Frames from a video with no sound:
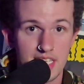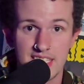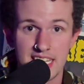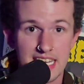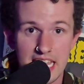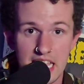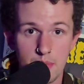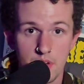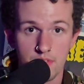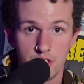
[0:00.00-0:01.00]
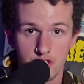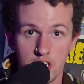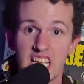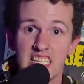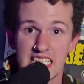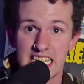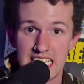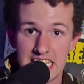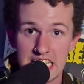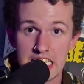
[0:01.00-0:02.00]
is the name of the string. It's
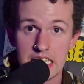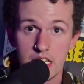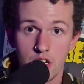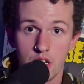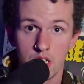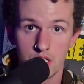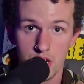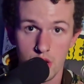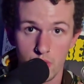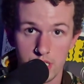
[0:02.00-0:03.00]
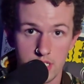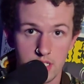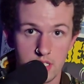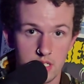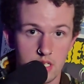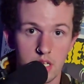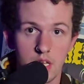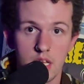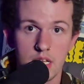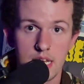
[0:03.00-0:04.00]
an E note.
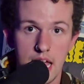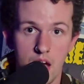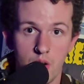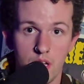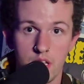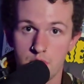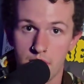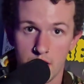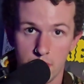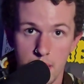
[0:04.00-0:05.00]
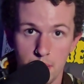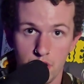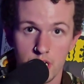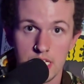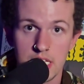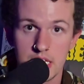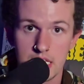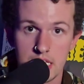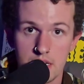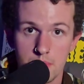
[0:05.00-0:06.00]
Now, you might remember,
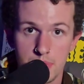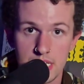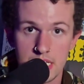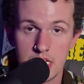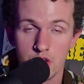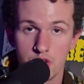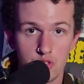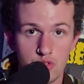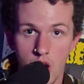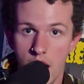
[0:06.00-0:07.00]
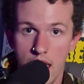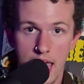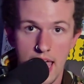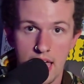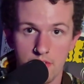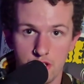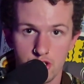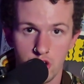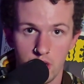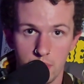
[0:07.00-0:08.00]
E and B do not have
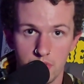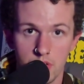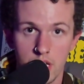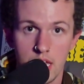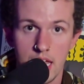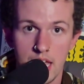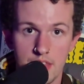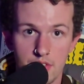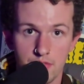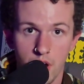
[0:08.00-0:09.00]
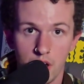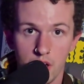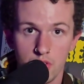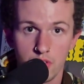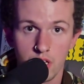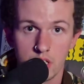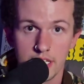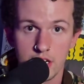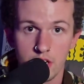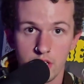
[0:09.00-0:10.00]
sharps, and this follows
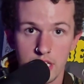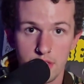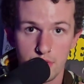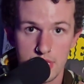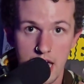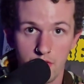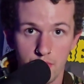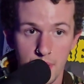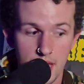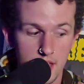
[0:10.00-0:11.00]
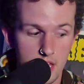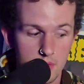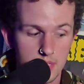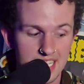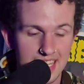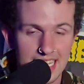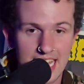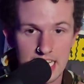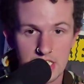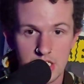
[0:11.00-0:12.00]
linearly through the alphabet, meaning the
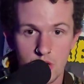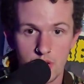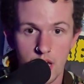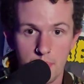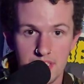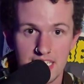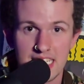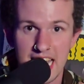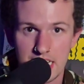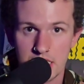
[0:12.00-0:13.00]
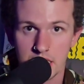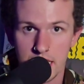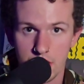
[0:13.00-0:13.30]
next note up is the next